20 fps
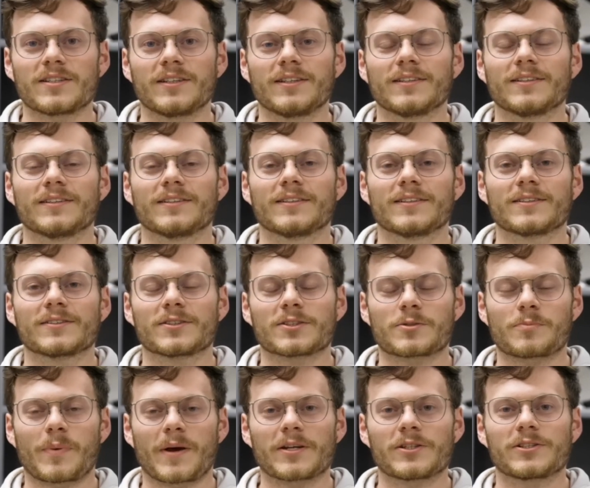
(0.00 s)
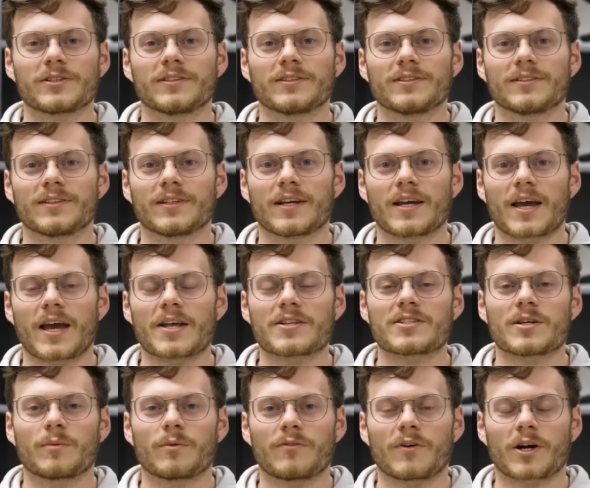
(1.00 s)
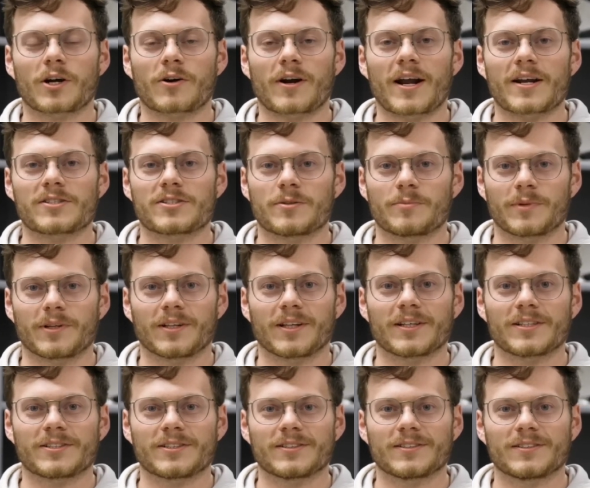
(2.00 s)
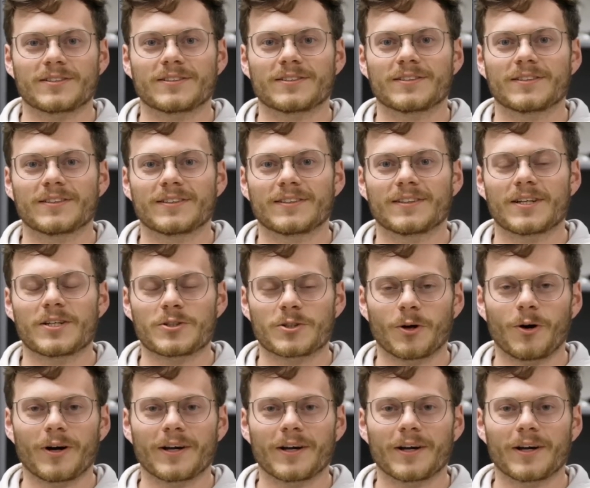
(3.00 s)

and informed them on their computer modeling moving forward.